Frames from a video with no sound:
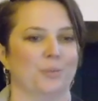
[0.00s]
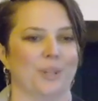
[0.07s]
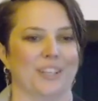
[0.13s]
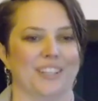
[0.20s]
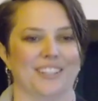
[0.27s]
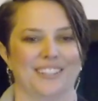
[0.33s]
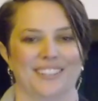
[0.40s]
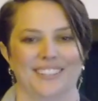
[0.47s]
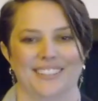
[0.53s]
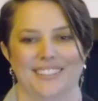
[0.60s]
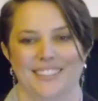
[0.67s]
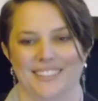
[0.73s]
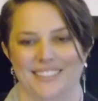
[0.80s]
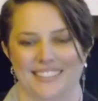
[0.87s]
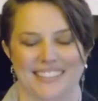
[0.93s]
with
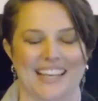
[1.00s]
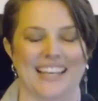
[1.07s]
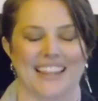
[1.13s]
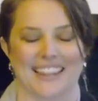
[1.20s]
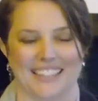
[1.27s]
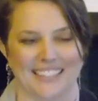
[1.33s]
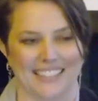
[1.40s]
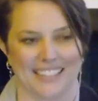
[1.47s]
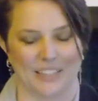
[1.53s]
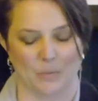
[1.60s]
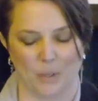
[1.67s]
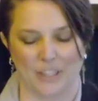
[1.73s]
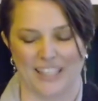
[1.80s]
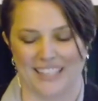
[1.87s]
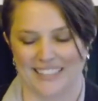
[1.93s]
design thinking
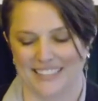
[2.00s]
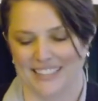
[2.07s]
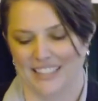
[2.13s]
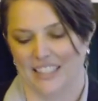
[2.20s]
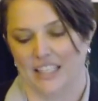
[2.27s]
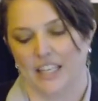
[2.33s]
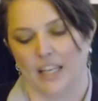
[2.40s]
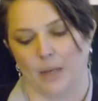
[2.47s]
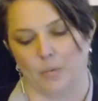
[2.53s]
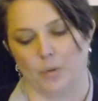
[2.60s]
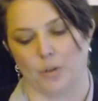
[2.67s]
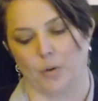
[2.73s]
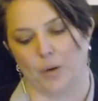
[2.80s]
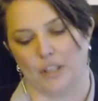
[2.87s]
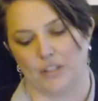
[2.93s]
and whatnot, and
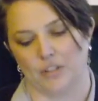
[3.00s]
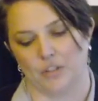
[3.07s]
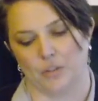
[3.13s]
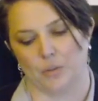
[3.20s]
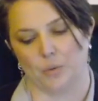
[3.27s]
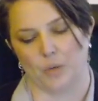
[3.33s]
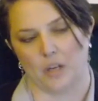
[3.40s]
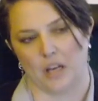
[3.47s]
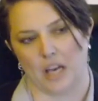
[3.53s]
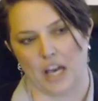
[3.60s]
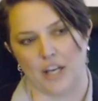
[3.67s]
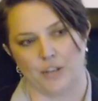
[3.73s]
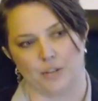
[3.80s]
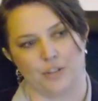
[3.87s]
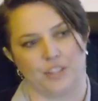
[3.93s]
we're going to
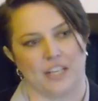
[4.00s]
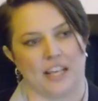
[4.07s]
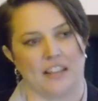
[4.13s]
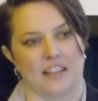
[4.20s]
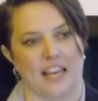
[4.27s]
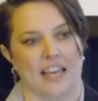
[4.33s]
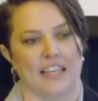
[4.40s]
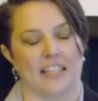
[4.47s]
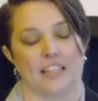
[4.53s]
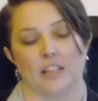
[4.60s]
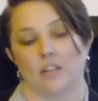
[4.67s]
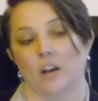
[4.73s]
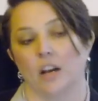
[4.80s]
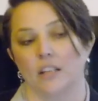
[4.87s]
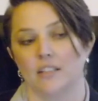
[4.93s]
understand that in the
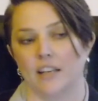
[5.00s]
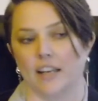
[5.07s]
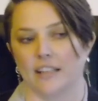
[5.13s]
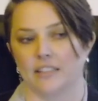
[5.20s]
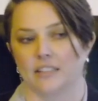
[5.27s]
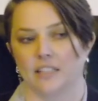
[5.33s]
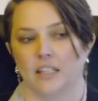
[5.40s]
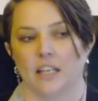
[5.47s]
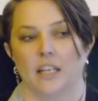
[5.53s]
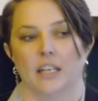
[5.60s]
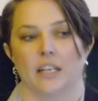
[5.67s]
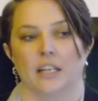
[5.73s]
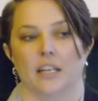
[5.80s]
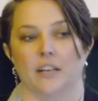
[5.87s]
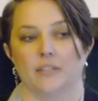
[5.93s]
context
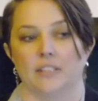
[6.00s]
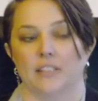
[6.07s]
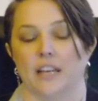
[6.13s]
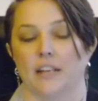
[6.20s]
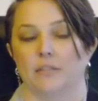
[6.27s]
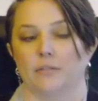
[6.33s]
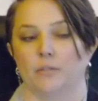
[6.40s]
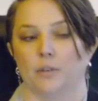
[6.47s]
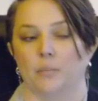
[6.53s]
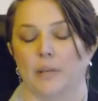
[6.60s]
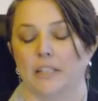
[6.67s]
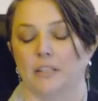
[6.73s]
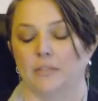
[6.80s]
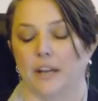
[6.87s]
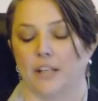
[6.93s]
of design for
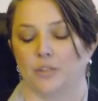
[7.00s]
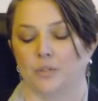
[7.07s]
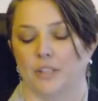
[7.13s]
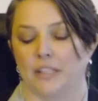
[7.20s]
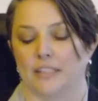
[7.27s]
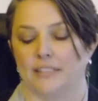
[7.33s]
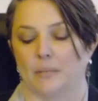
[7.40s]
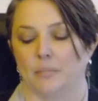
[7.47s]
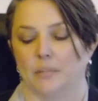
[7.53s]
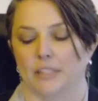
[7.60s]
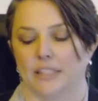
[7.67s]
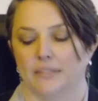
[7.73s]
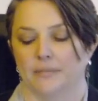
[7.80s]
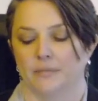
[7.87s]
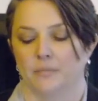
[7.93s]
manufacturing and
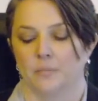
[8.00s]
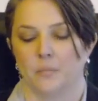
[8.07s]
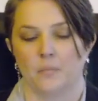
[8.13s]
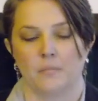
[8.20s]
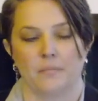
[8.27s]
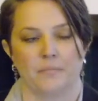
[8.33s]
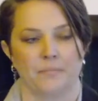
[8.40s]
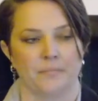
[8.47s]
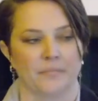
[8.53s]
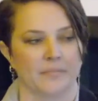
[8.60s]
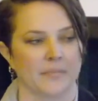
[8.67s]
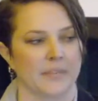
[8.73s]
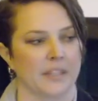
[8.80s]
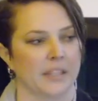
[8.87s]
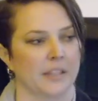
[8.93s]
assembly.
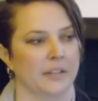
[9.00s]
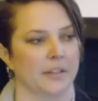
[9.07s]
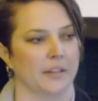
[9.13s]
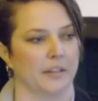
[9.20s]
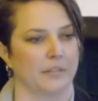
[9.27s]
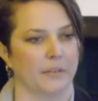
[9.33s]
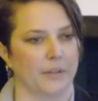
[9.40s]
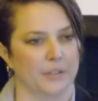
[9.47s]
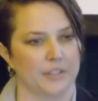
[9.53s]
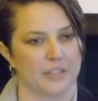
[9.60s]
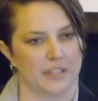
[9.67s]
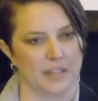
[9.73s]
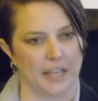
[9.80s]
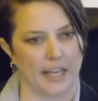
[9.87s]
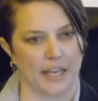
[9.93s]
The
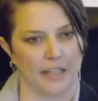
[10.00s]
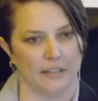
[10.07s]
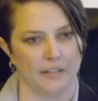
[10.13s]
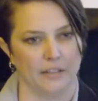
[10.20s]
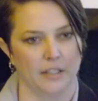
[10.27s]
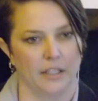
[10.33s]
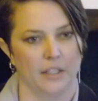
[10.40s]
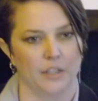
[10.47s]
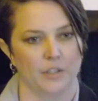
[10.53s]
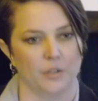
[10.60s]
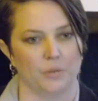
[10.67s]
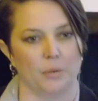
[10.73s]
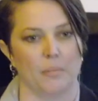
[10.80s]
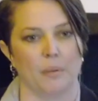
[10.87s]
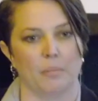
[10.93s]
first thing
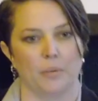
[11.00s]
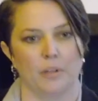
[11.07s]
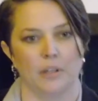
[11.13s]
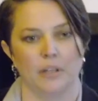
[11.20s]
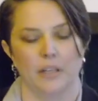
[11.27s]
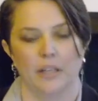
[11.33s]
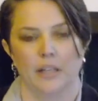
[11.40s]
to remember